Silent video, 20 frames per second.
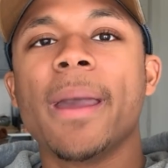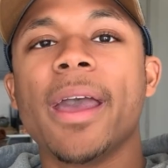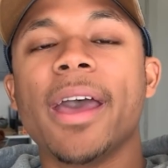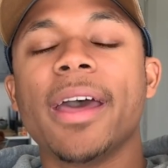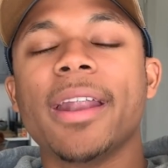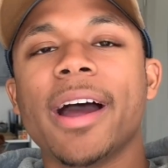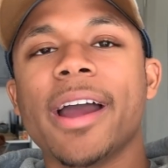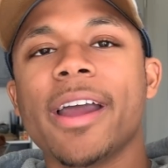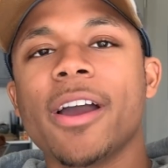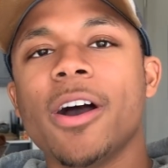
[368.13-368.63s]

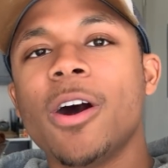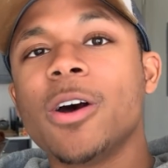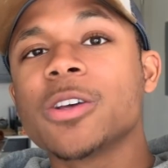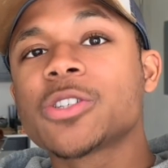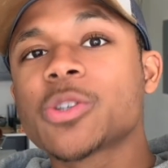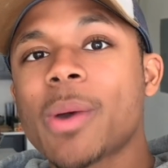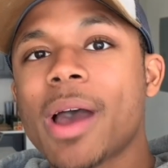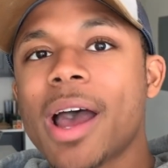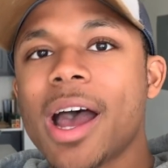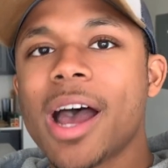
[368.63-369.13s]
And I
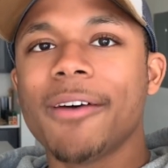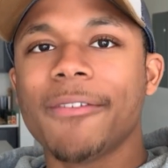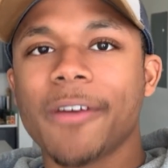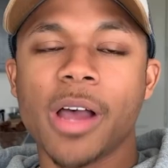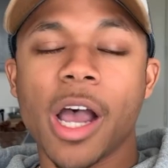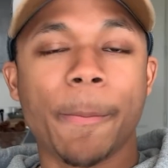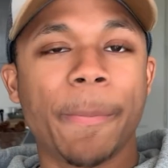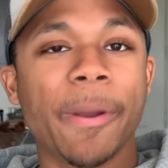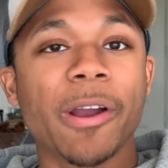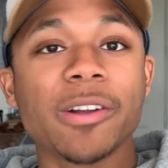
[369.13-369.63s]
also have
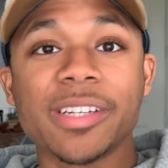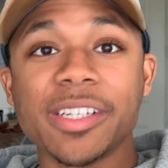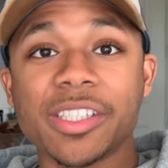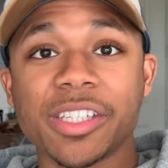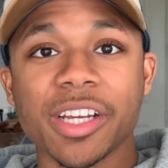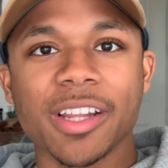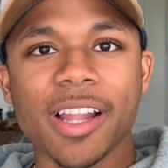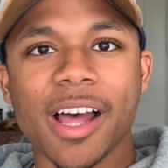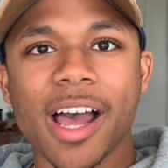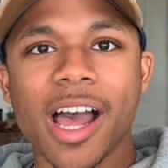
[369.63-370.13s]
a peer
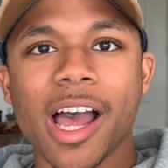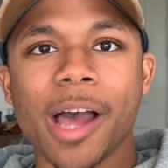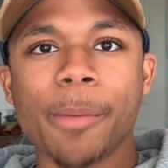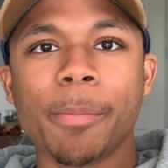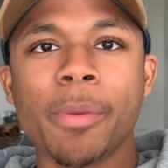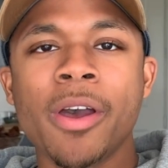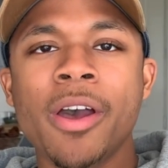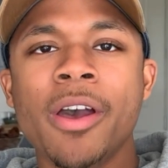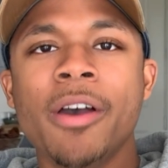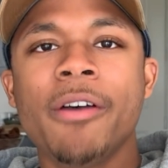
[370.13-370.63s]
teaching
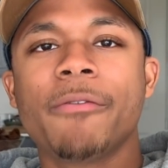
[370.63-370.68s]
lab